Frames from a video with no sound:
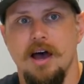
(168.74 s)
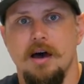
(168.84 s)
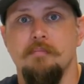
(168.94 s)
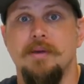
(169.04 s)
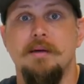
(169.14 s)

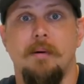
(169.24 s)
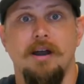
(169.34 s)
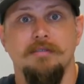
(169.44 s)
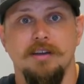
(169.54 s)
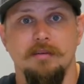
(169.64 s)
Be a
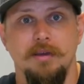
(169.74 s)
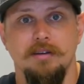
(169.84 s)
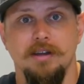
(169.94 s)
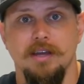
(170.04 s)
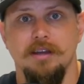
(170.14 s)
part of a
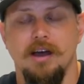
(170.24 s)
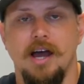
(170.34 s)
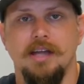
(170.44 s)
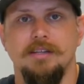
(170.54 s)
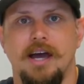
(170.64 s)
community. You
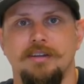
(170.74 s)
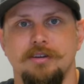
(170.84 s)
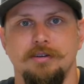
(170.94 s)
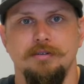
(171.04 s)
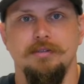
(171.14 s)
know, I
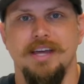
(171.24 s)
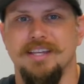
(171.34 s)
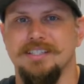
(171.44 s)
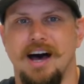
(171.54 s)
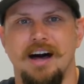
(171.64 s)
do like
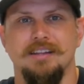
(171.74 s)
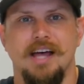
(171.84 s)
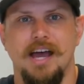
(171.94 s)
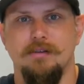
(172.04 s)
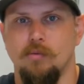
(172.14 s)
this
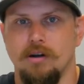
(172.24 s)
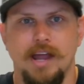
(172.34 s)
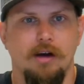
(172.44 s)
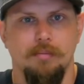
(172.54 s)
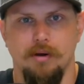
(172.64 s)
online
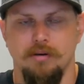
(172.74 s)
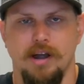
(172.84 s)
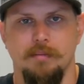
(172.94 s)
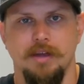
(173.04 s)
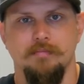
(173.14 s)
workout
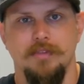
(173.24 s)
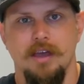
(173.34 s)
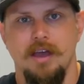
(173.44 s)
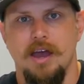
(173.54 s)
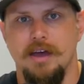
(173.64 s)
programming,
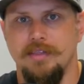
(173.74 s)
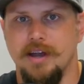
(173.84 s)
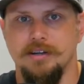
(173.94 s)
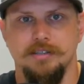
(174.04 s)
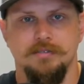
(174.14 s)
and
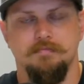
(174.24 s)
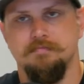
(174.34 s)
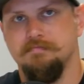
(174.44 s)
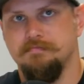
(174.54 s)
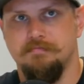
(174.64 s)
there's,
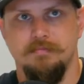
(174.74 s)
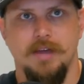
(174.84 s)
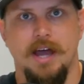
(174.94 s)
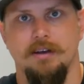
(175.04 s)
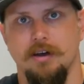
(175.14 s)

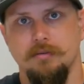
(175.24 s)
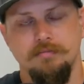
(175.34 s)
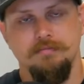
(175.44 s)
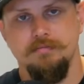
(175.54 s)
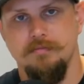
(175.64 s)
I don't
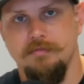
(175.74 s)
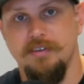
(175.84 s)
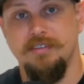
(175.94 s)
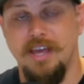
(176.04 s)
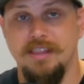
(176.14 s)
know,
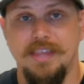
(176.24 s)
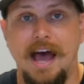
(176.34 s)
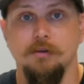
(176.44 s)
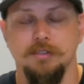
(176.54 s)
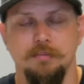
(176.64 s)

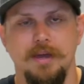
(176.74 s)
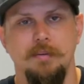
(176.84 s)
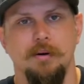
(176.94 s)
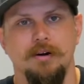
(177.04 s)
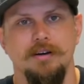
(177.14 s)
15,000
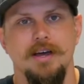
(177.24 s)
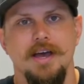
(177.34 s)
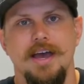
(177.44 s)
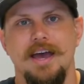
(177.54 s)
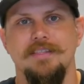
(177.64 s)
people
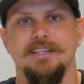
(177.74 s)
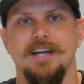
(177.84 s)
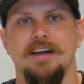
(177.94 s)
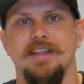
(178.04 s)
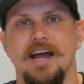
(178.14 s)
in this
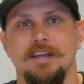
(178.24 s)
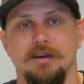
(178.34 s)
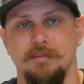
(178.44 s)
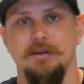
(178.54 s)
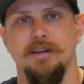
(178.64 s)
online
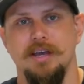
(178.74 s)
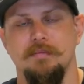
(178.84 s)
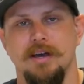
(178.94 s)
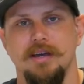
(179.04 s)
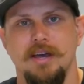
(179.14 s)
community,
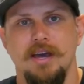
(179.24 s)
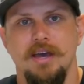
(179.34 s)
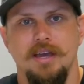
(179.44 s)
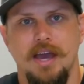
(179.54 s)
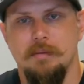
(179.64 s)
but
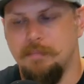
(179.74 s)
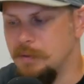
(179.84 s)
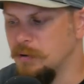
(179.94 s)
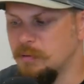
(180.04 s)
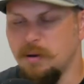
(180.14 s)
yet
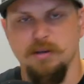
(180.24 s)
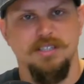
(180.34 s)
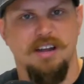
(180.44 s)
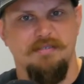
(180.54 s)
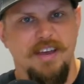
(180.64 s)
people are
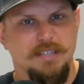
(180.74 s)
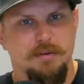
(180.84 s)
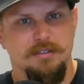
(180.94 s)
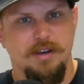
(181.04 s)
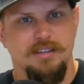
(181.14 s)
posting on
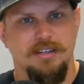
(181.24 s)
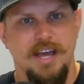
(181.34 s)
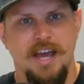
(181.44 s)
Facebook throughout the day,